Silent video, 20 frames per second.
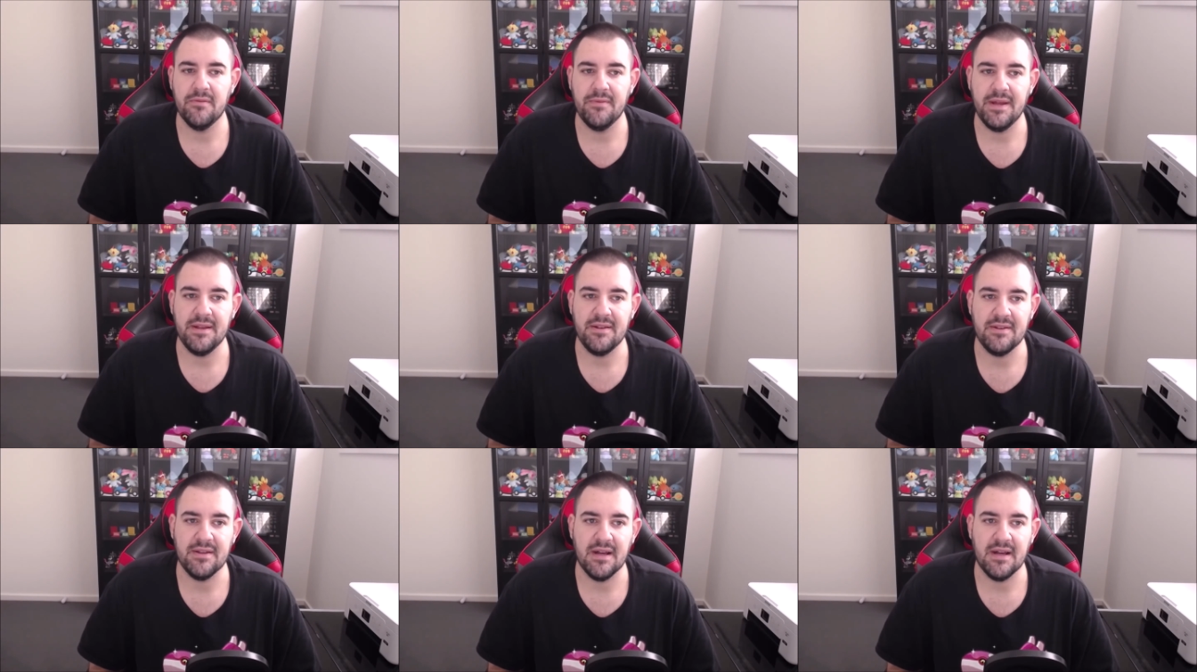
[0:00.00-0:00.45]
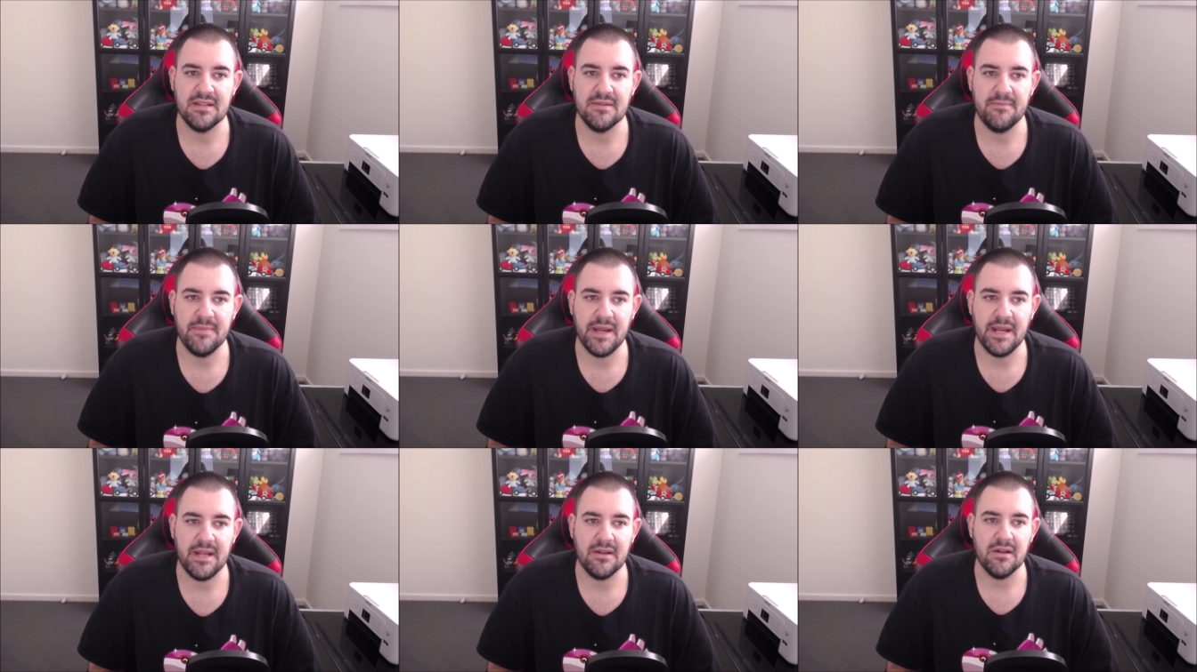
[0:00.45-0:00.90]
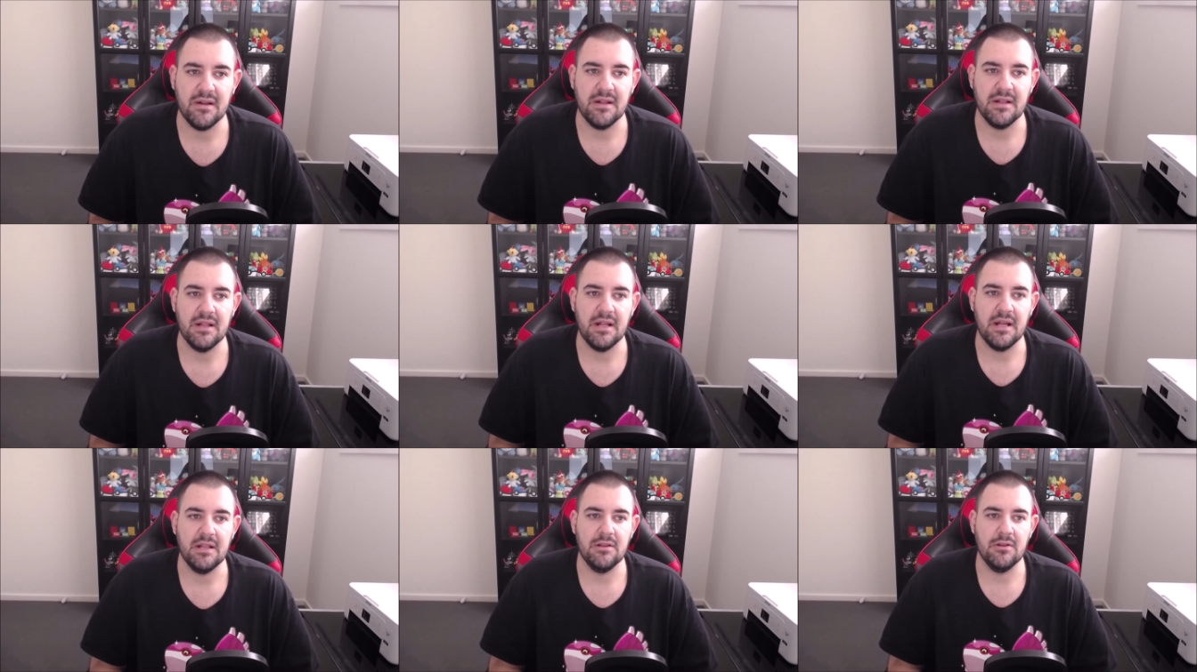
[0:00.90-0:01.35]
It does mean
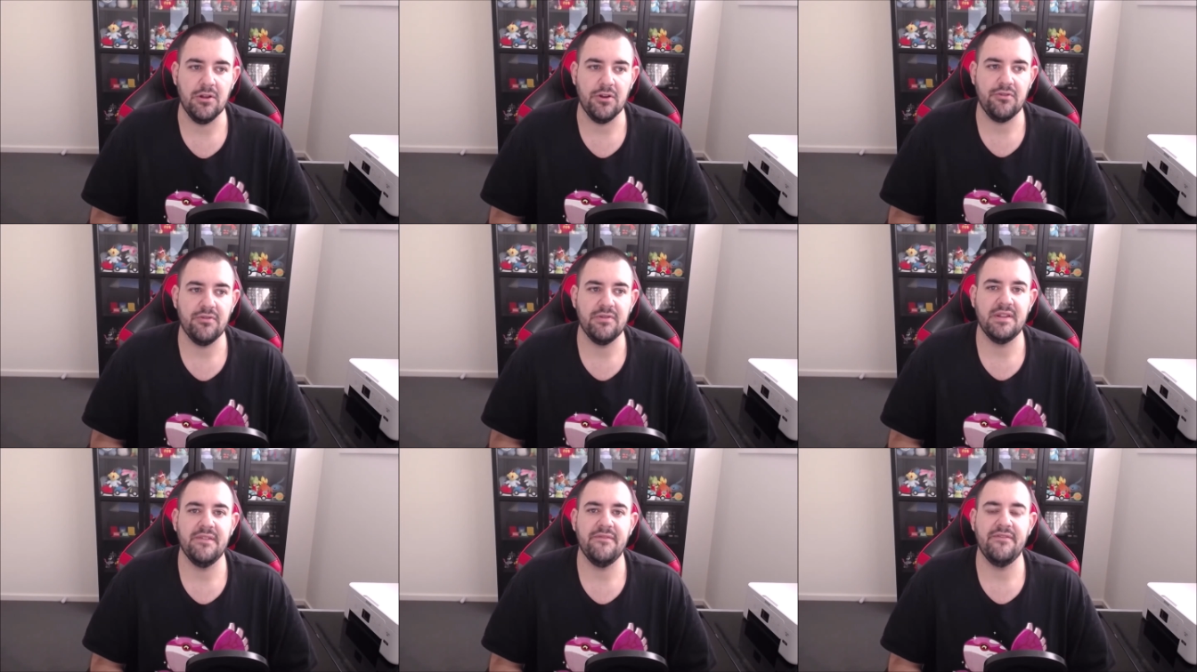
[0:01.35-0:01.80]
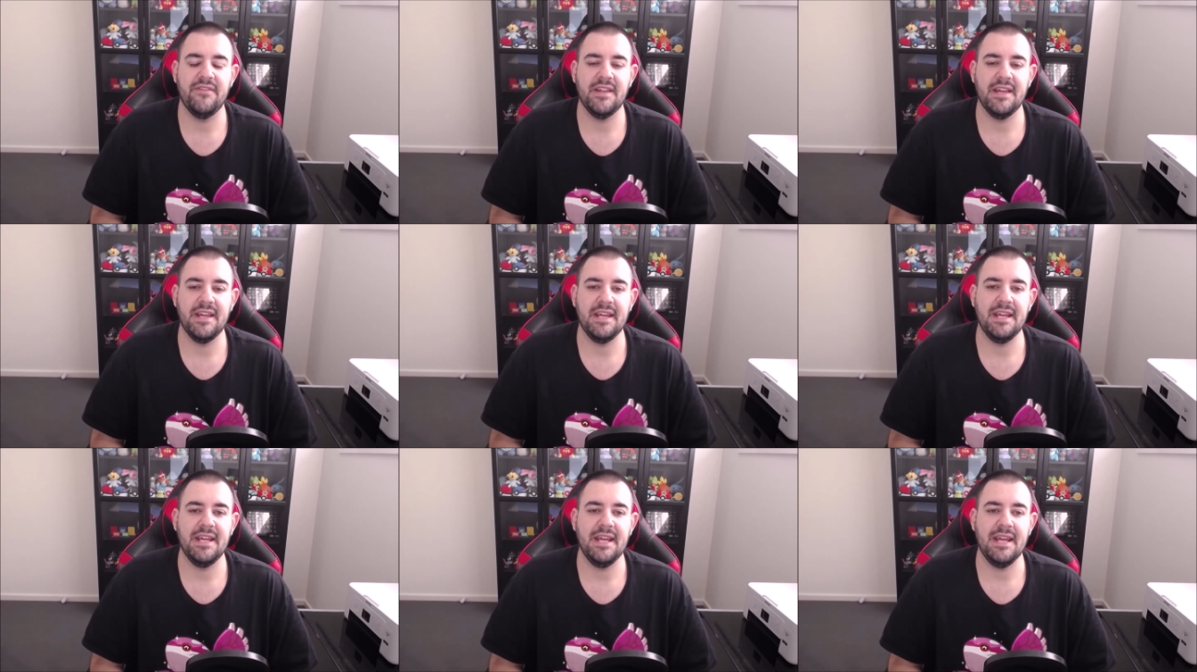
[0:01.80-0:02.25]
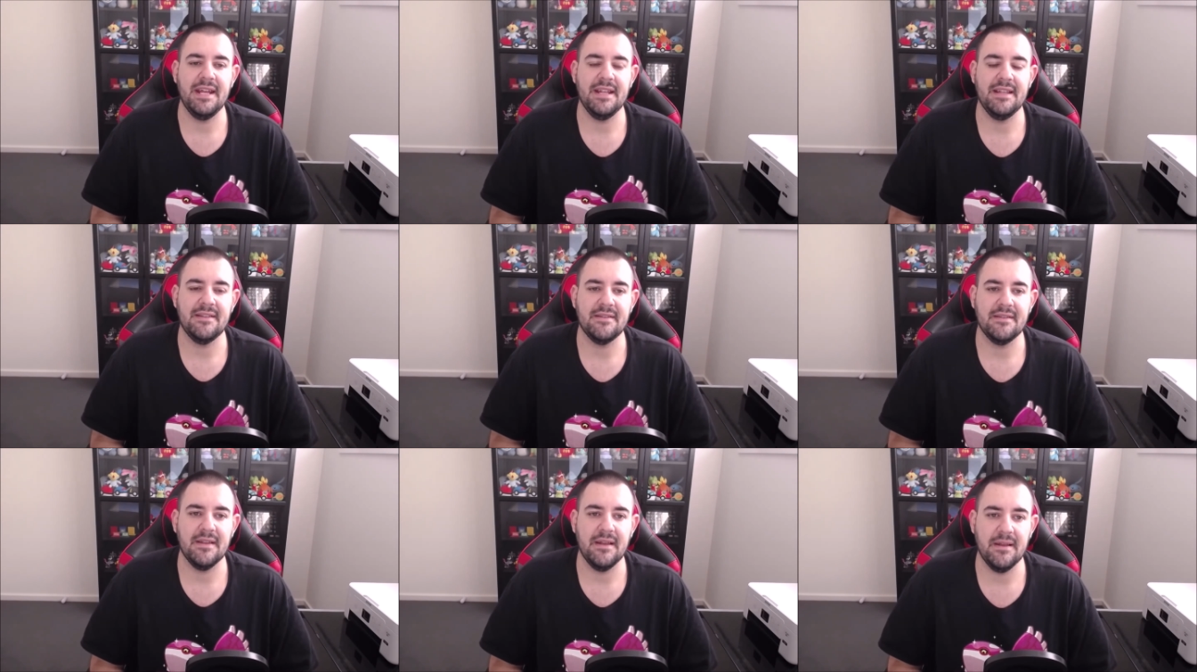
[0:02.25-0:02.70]
lucratively,
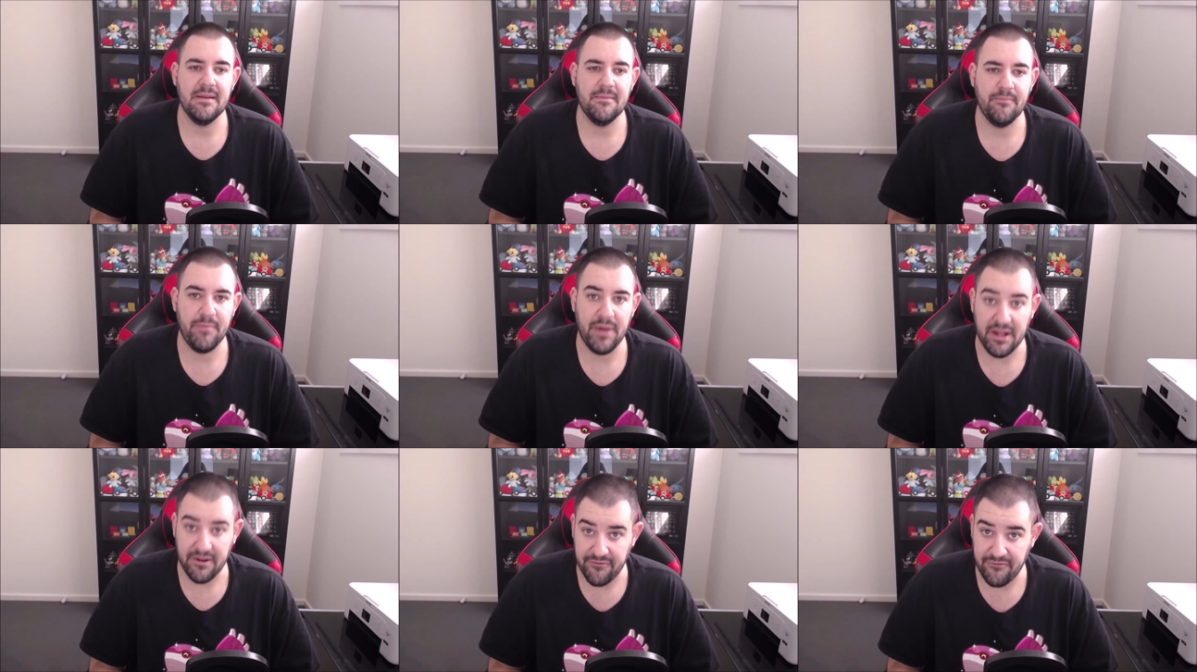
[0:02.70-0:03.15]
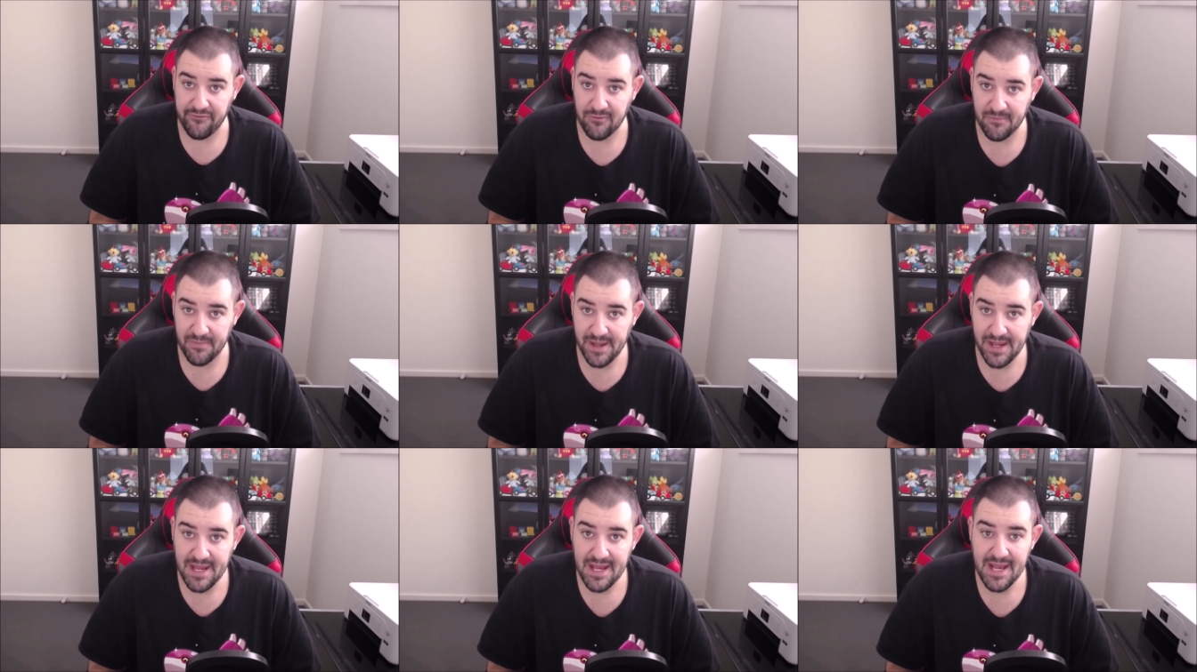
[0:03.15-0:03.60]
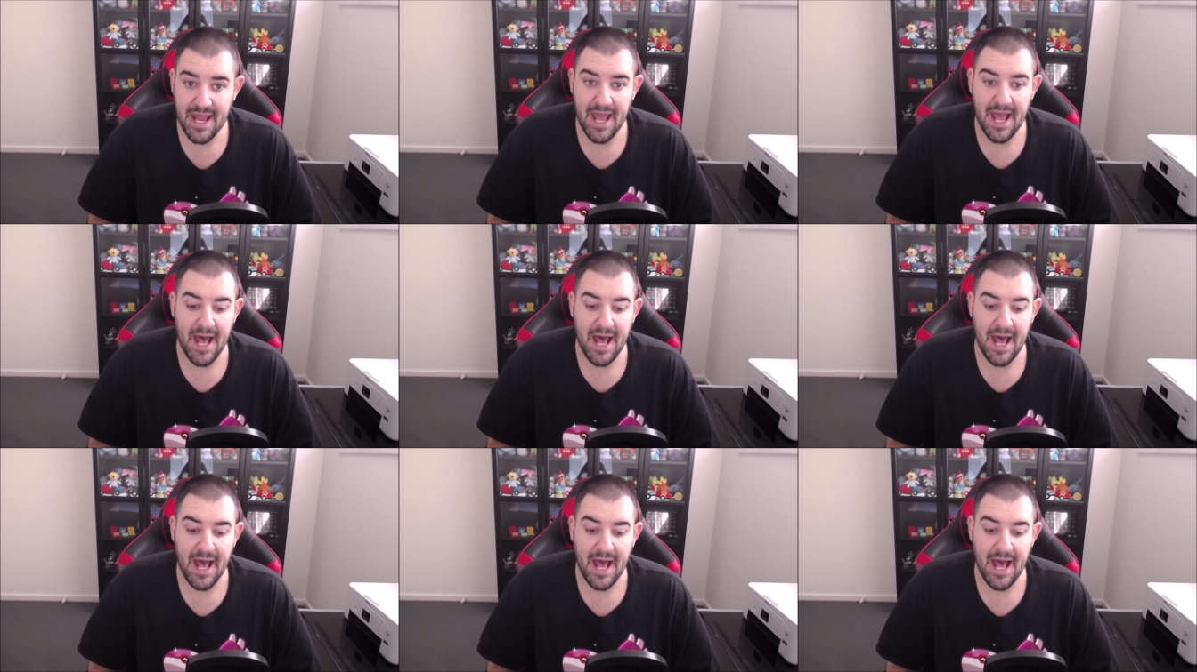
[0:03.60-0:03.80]
it's better for me.